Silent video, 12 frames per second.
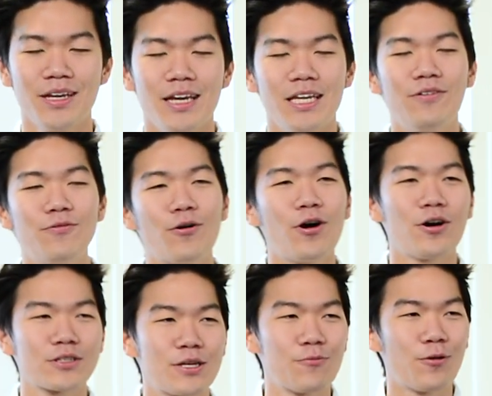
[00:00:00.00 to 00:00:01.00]
He
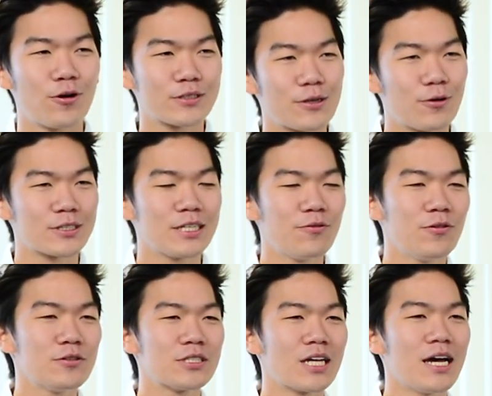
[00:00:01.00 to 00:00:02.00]
walks and walks and walks and he
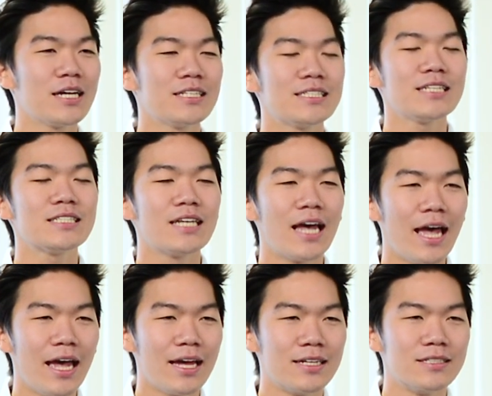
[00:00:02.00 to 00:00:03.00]
feels tired and he says,
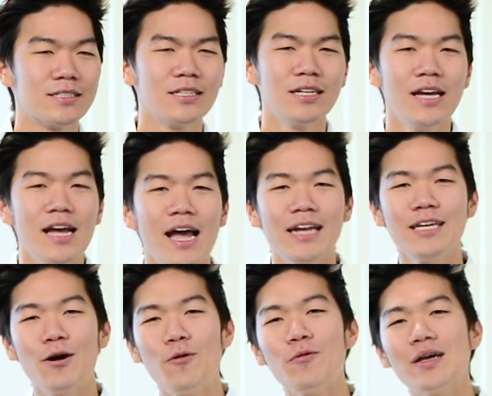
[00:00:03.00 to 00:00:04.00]
end. And he
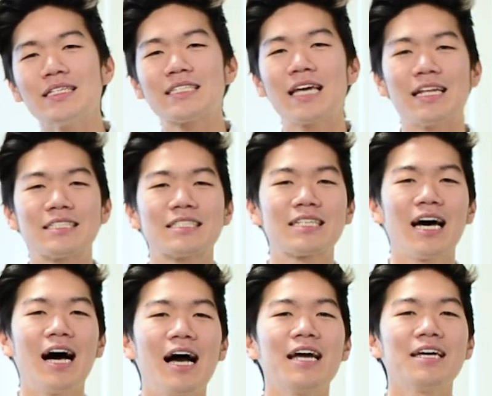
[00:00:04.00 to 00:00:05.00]
always gets
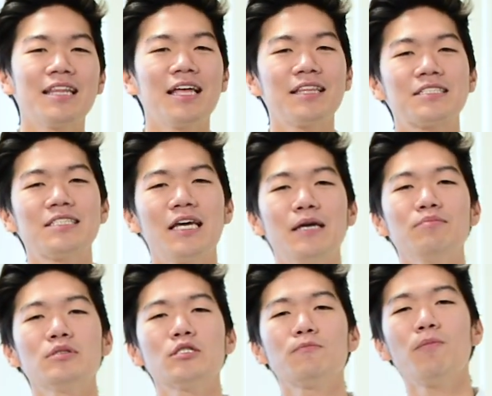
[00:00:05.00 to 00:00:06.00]
tired at the same
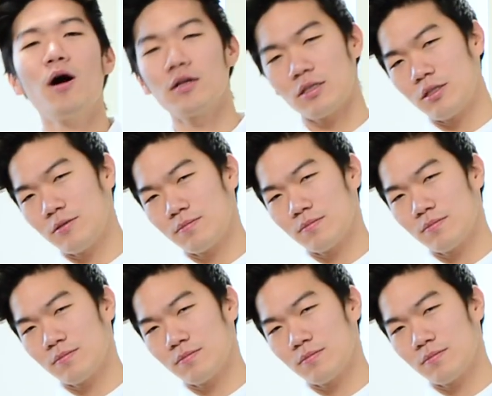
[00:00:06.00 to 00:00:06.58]
spot.